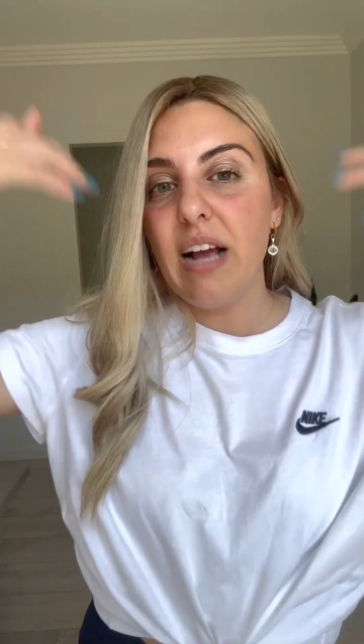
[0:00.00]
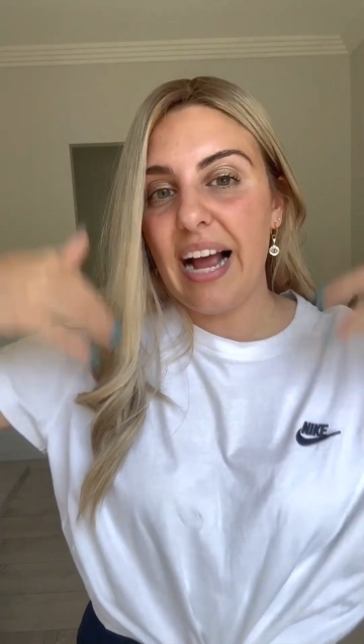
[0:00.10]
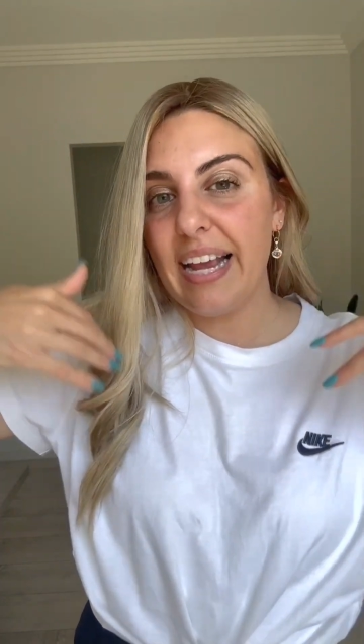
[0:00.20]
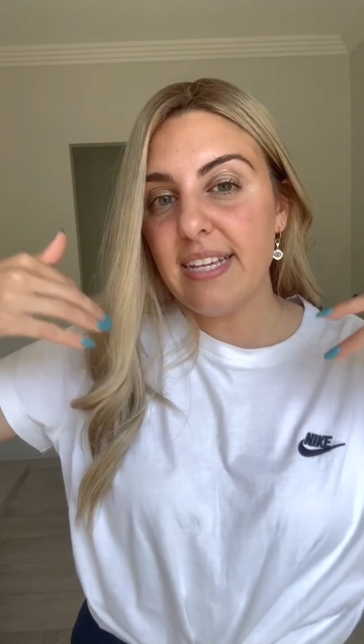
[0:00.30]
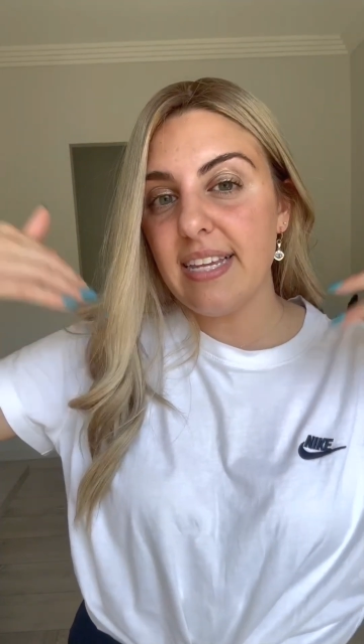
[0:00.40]

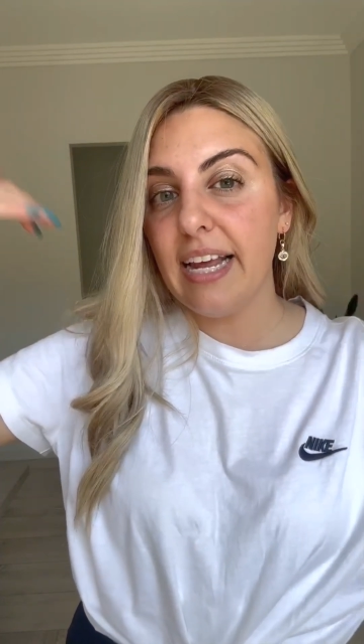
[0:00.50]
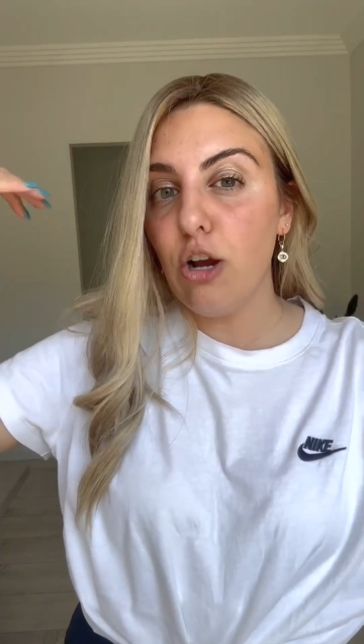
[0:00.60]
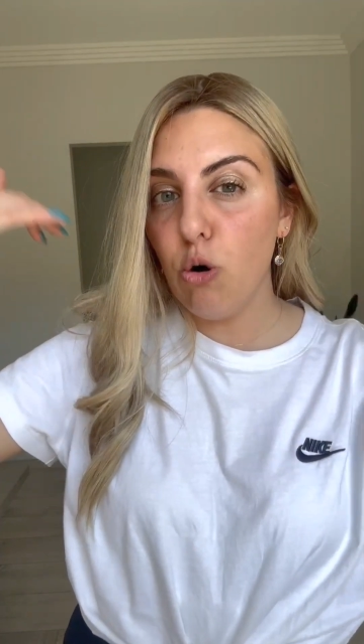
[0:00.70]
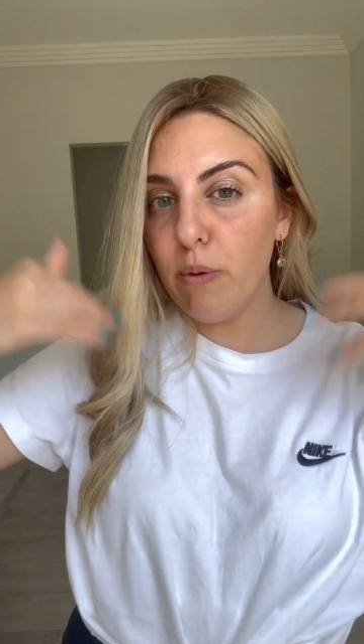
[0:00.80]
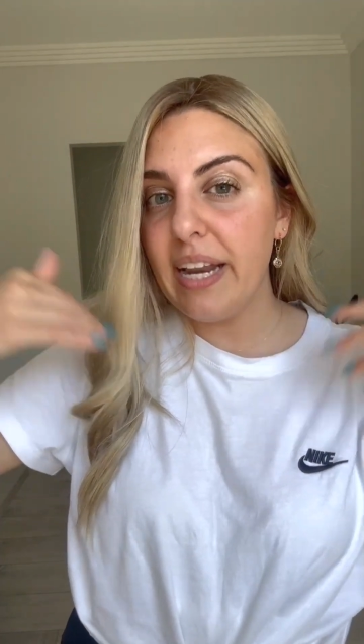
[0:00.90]
I guess
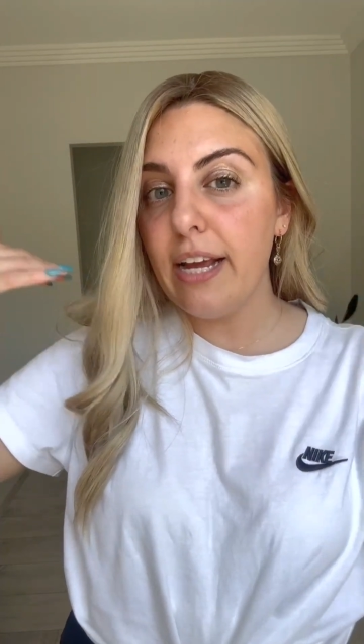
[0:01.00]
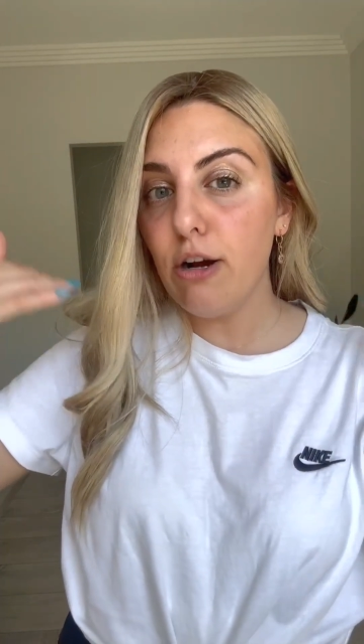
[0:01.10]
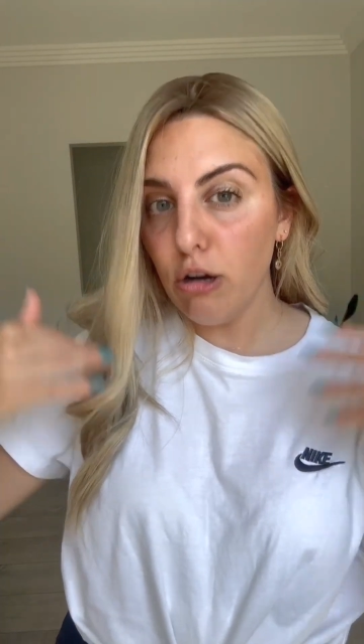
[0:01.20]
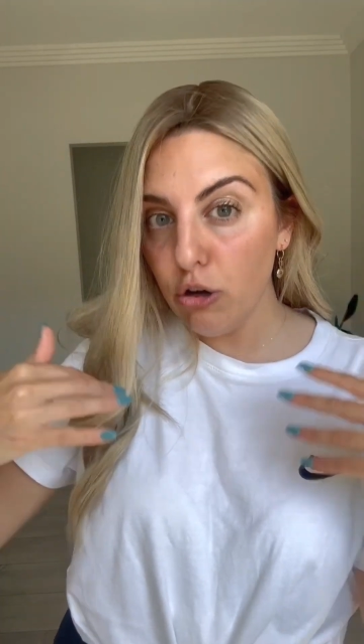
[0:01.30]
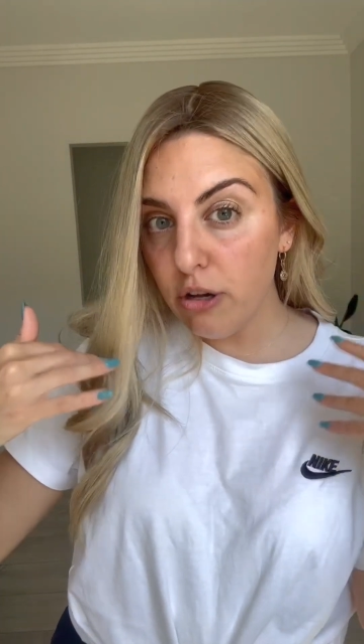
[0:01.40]
it already
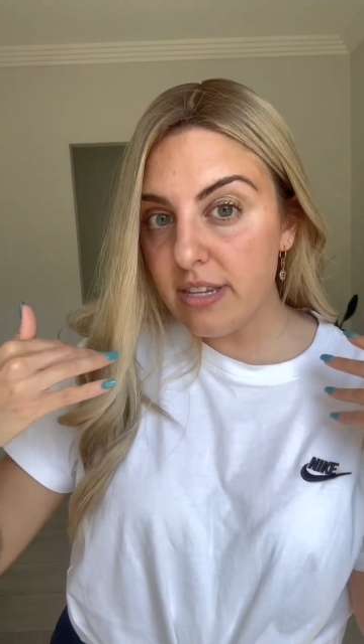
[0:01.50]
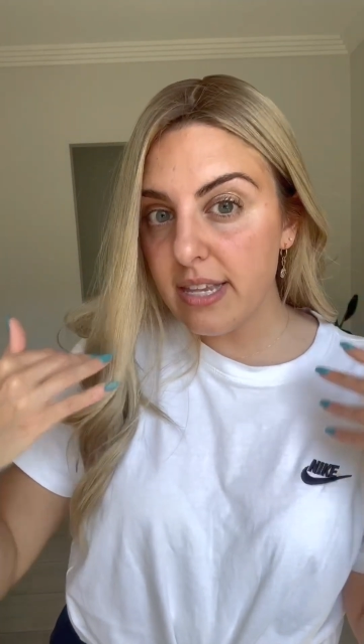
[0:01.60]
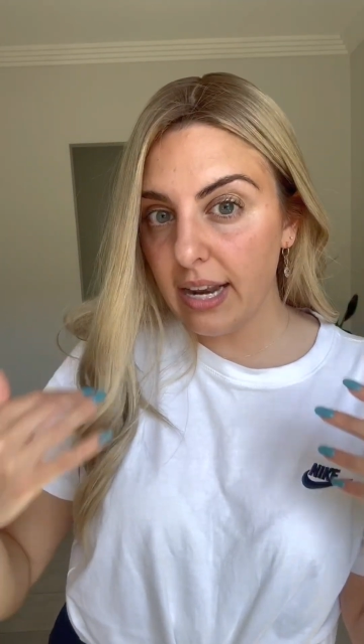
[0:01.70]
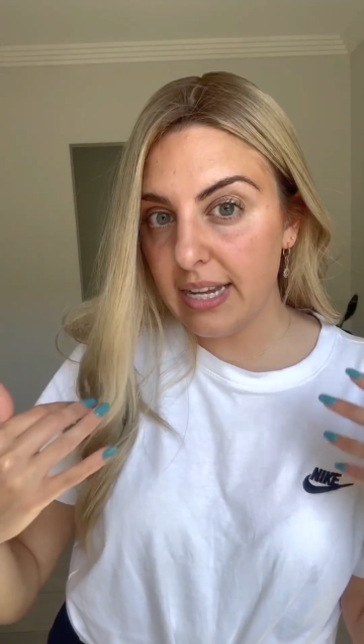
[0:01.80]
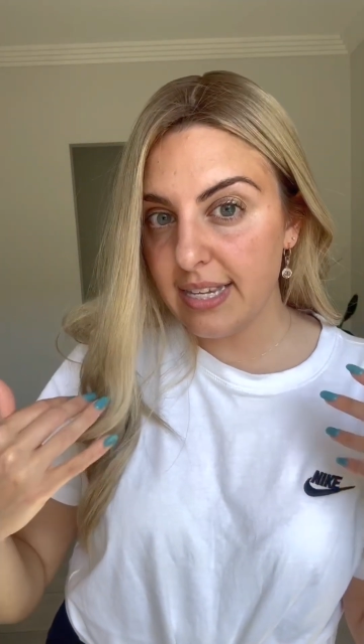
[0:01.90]
includes
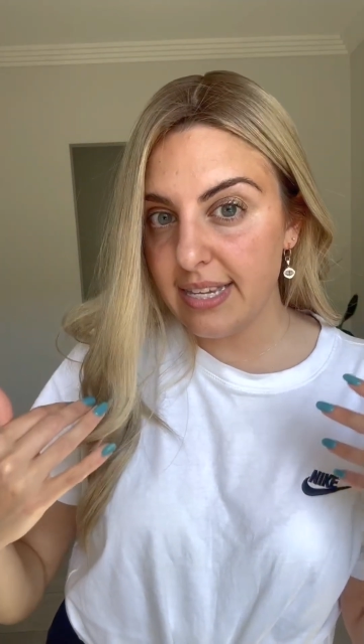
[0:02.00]
the Luster